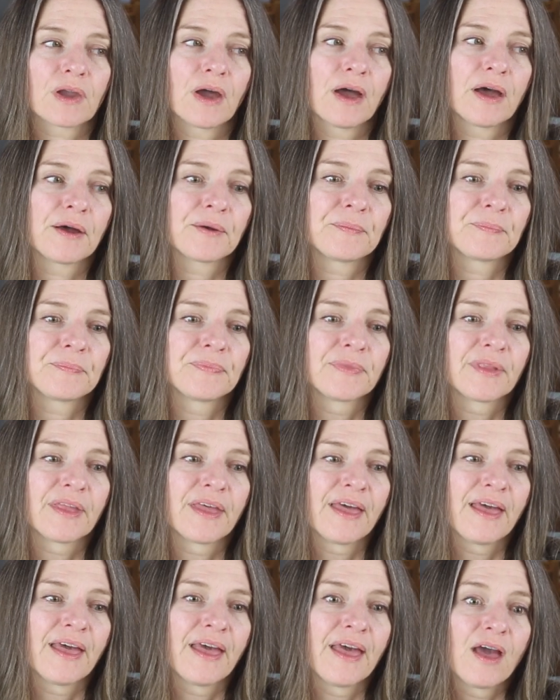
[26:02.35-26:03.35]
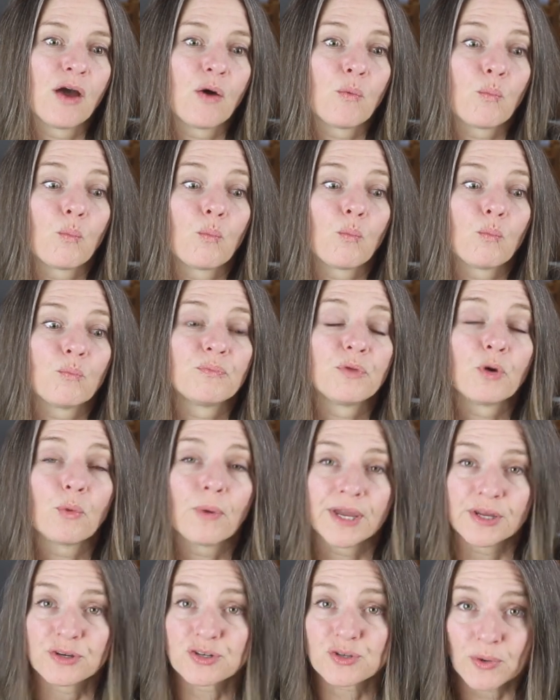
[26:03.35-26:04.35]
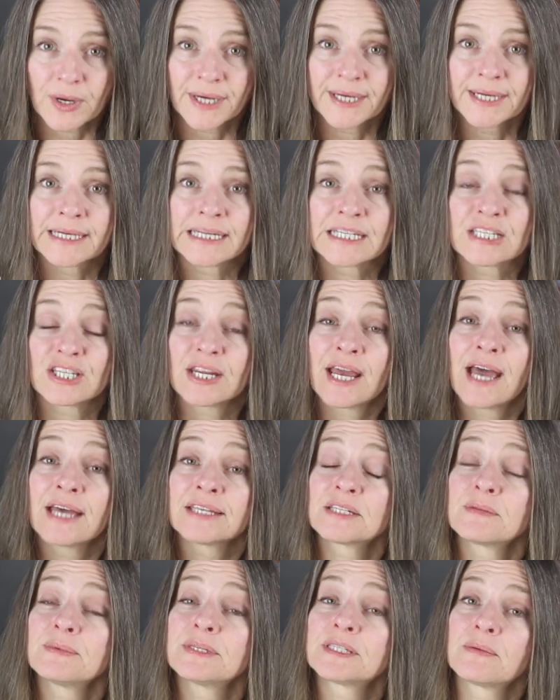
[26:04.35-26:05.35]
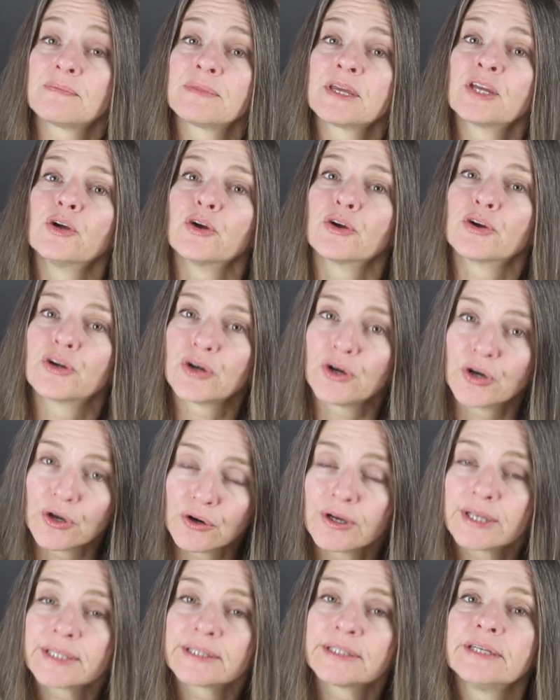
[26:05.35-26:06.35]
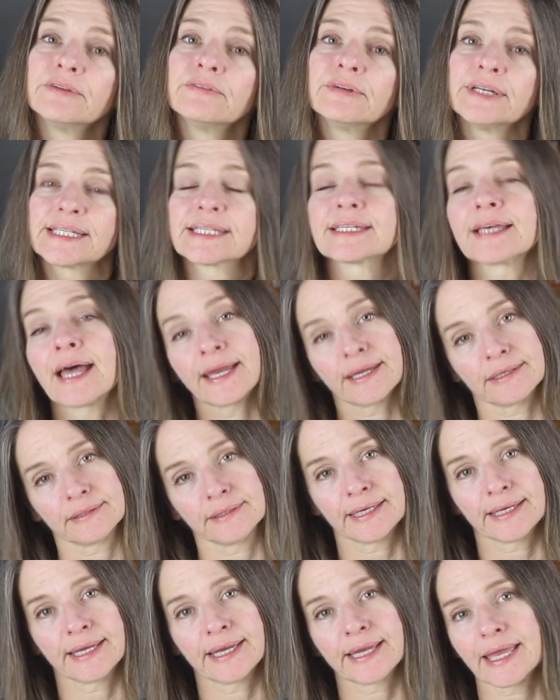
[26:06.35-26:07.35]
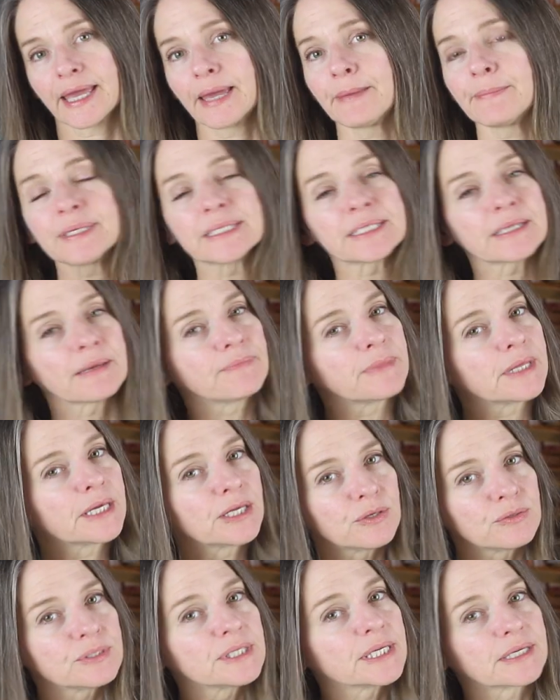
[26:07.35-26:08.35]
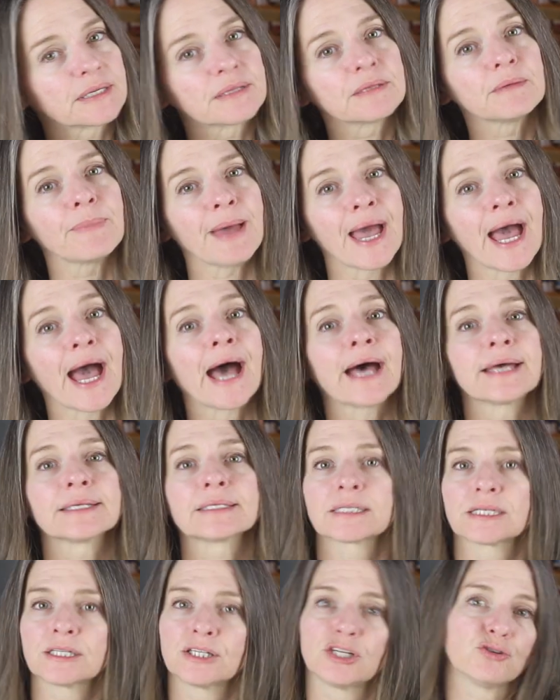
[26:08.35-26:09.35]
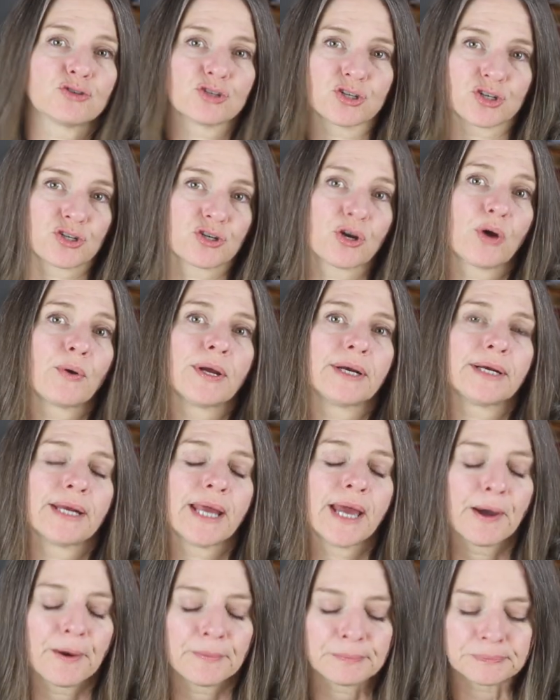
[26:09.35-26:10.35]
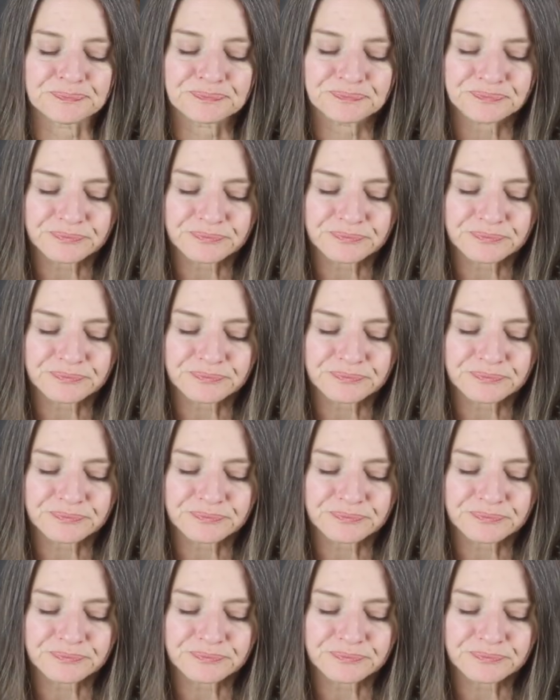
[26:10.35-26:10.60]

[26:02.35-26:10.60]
Um, the way you join it is it has to be something you're currently recycling. It can't be something you did in the past and you just show it now